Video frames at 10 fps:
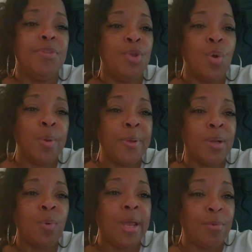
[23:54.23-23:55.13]
we'll
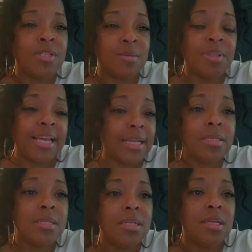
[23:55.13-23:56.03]
get away with some
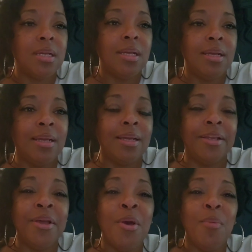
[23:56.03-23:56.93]
things.
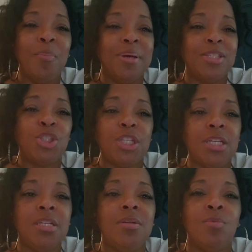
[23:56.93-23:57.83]
But
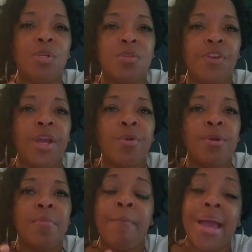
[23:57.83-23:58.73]
she was
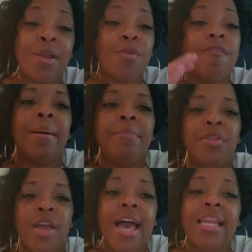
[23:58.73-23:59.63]
very my
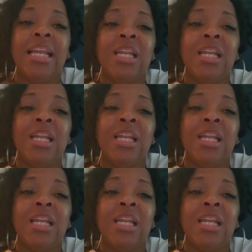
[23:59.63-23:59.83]
mother had a